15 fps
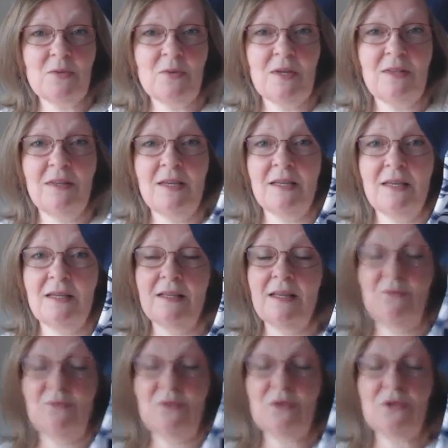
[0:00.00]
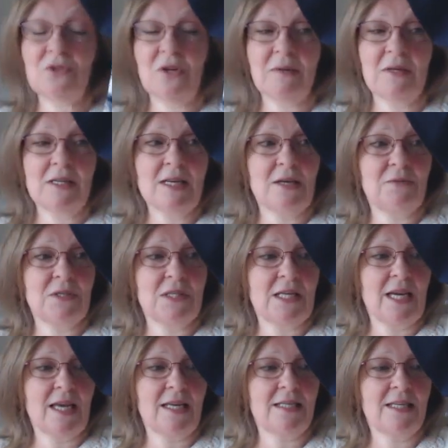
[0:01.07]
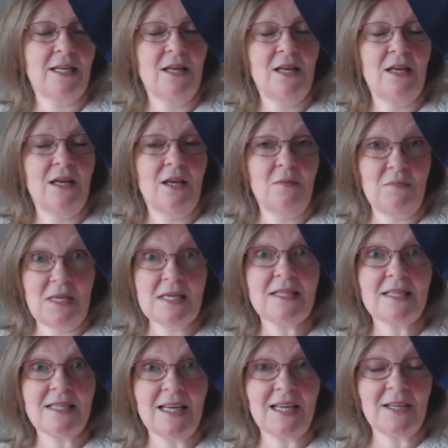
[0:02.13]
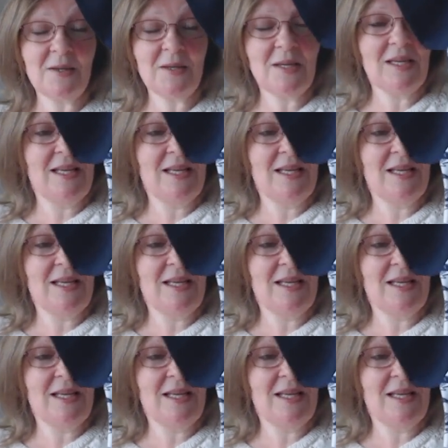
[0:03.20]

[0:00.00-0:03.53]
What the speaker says: So I think in future I'm going to have to get a meter,